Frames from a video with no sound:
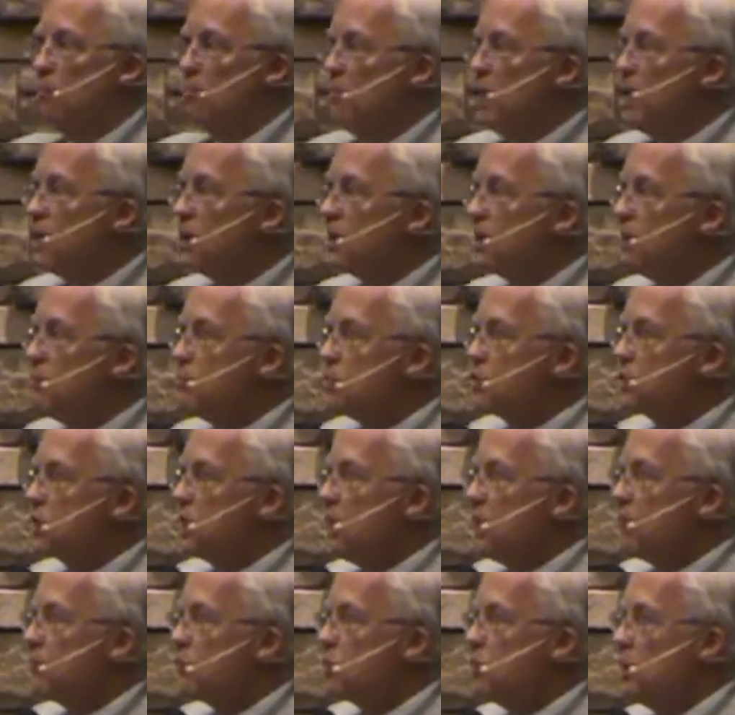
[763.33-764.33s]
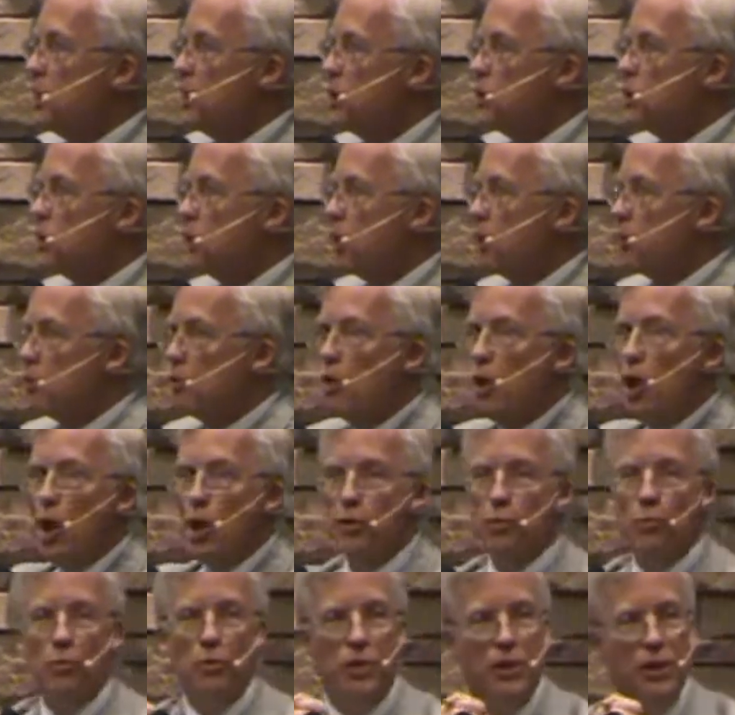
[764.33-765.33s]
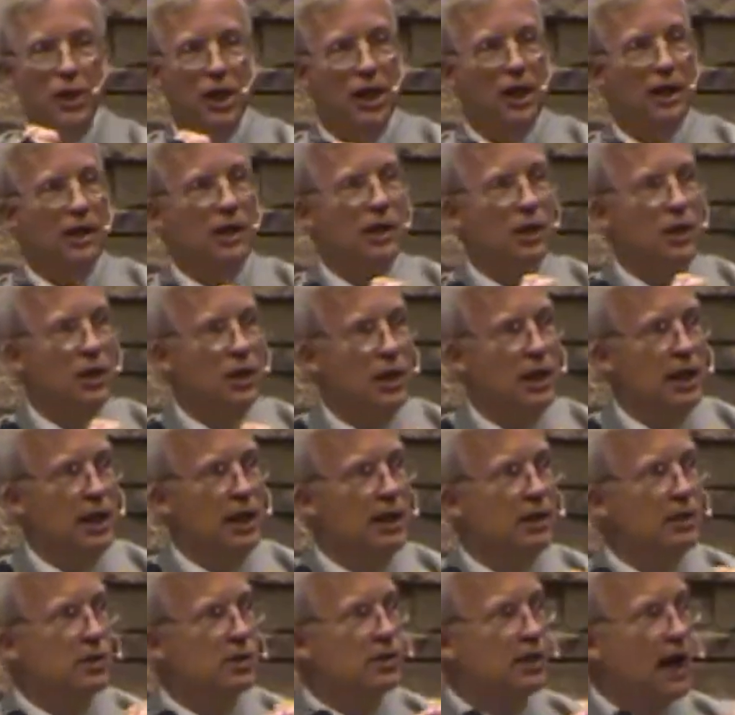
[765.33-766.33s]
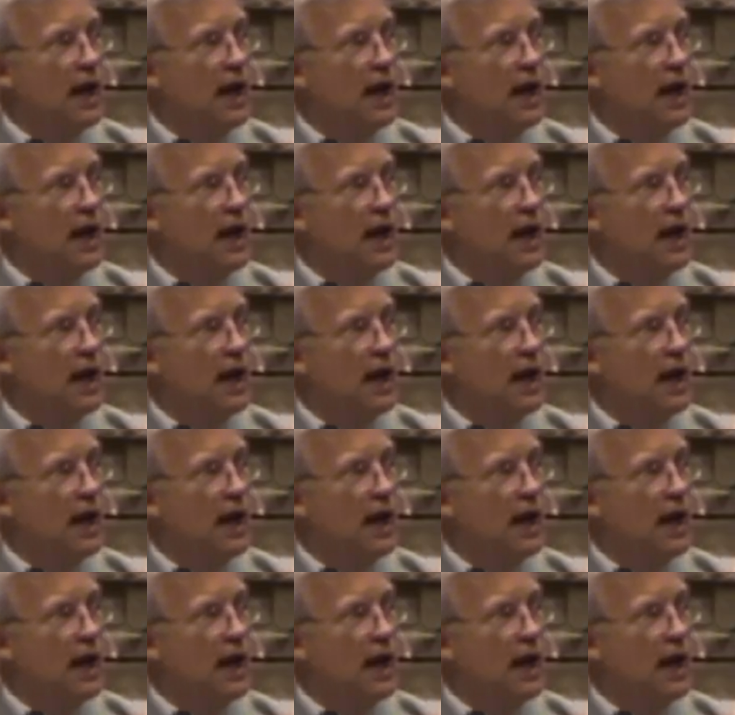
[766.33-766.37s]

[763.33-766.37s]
commit themselves to each other through thick and thin,